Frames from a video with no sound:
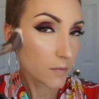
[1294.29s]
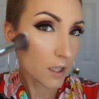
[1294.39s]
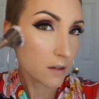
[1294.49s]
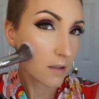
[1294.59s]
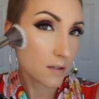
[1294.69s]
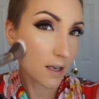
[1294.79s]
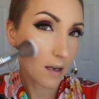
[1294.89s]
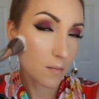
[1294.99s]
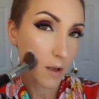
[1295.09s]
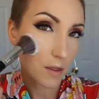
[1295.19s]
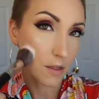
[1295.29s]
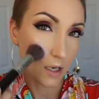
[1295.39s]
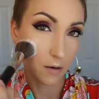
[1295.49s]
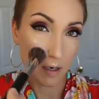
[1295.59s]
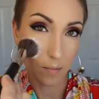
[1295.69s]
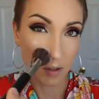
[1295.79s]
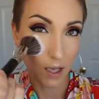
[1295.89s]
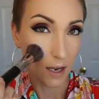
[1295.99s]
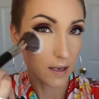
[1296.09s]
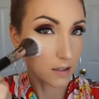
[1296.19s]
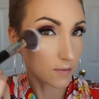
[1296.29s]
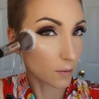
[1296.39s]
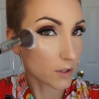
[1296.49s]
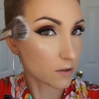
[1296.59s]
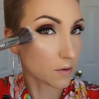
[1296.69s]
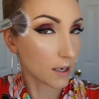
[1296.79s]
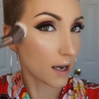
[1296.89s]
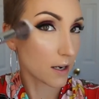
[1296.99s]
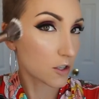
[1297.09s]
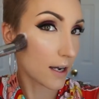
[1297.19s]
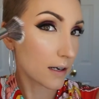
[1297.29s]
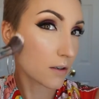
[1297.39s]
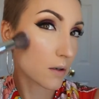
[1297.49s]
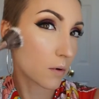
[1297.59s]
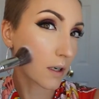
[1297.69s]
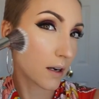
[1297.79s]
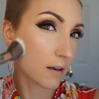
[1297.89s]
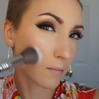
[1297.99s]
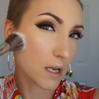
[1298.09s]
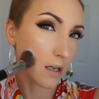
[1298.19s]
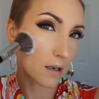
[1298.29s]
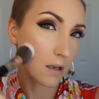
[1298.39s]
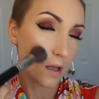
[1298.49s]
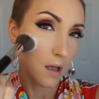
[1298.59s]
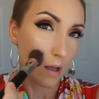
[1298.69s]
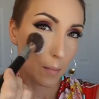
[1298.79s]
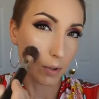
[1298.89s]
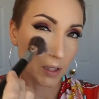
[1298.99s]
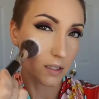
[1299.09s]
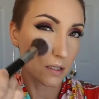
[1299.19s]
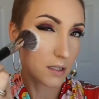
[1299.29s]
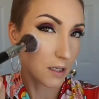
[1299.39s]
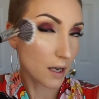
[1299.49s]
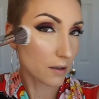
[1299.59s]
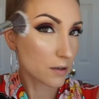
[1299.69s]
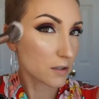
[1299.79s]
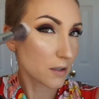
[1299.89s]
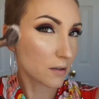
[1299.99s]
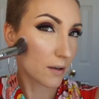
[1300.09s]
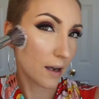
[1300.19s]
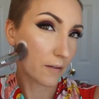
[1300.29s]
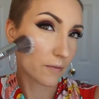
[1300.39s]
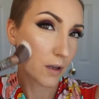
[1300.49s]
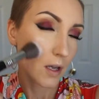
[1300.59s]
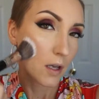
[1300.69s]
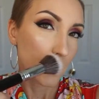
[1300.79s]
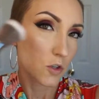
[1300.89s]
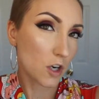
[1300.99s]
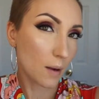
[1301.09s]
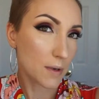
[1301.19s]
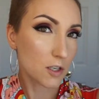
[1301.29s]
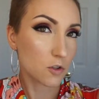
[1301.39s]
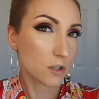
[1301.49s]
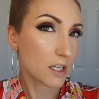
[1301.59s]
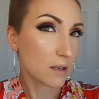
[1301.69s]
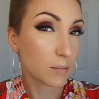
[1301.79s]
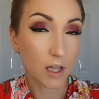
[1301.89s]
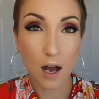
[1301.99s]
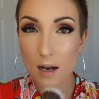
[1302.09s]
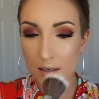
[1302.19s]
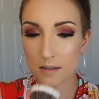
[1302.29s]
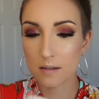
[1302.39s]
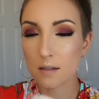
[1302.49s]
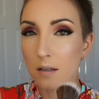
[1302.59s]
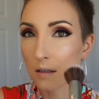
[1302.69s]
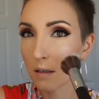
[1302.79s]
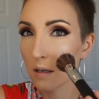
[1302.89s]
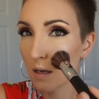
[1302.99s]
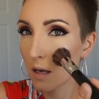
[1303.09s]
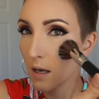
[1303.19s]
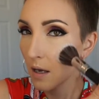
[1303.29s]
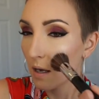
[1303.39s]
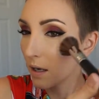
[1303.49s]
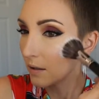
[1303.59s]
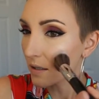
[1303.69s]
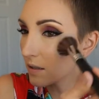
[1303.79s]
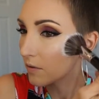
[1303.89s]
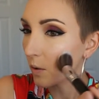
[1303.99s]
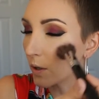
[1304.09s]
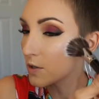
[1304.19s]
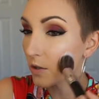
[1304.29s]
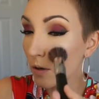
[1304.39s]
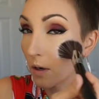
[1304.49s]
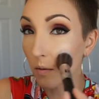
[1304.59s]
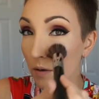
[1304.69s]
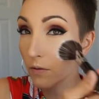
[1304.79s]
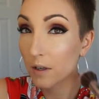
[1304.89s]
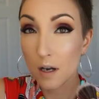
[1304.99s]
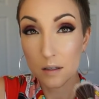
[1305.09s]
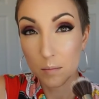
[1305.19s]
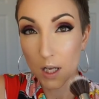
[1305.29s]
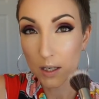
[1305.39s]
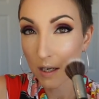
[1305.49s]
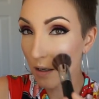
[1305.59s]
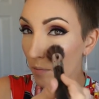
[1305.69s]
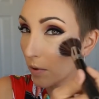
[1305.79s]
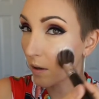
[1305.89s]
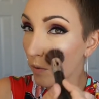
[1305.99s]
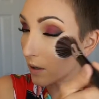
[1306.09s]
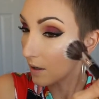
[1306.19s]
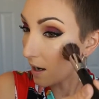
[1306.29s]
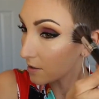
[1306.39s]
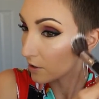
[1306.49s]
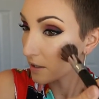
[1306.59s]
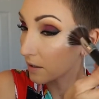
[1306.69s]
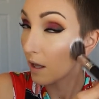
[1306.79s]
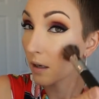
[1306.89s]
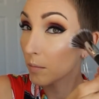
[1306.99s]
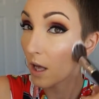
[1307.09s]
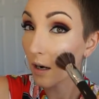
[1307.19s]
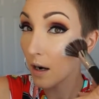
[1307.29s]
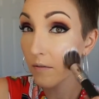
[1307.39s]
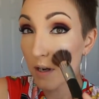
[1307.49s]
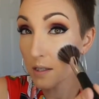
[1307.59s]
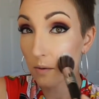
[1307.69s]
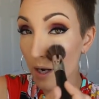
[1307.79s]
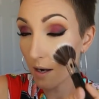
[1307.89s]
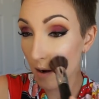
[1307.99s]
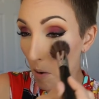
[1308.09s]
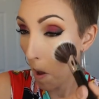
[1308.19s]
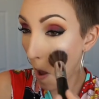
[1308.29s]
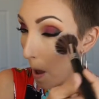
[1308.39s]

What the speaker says: The same theory applies for when you're doing eyeshadow. You want to kind of make it blended together so you don't have choppy, streaky blocks. Unless, of course, you're going for color blocking, but we're not trying to color block our face right now.